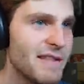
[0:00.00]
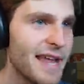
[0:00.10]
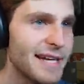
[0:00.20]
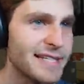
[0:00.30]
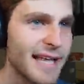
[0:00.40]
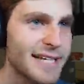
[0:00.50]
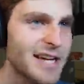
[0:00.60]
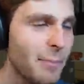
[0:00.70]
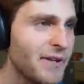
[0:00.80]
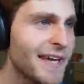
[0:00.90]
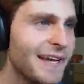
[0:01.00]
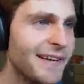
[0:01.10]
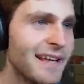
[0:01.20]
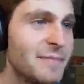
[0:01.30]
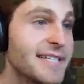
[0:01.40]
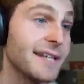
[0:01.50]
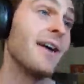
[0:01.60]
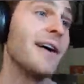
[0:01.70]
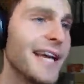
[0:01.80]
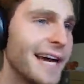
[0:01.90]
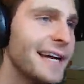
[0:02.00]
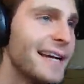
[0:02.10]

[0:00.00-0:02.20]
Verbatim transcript: and then it's like, double kill! And I'm just like, oh, okay.